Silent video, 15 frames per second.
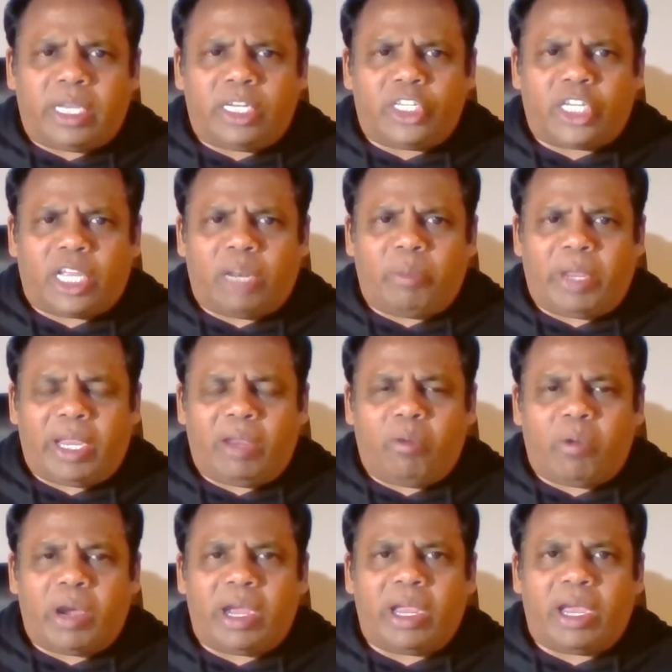tell me
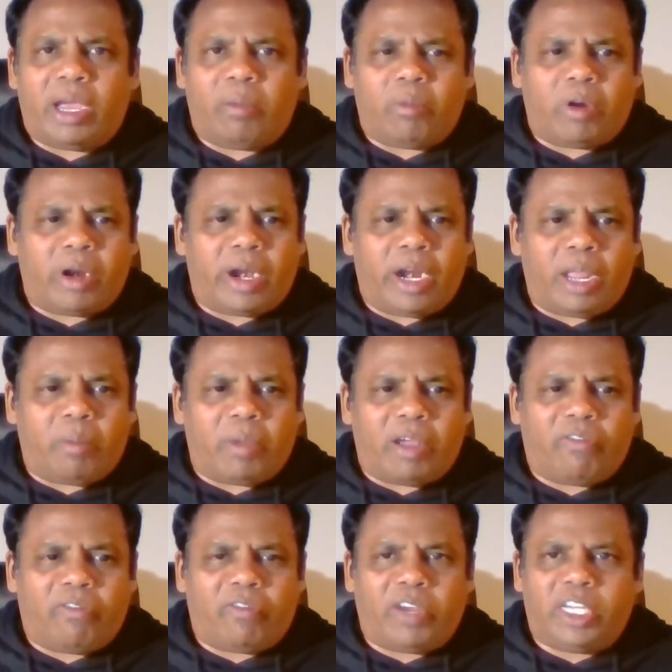why I'm not getting my
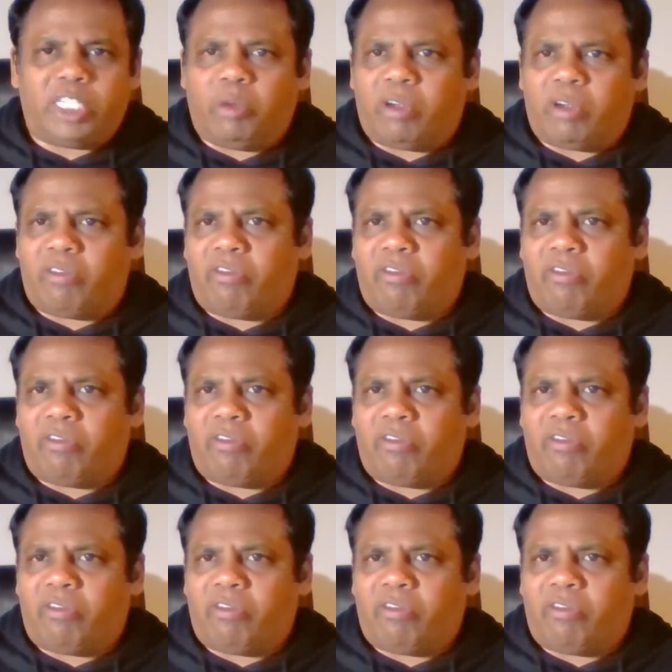Facebook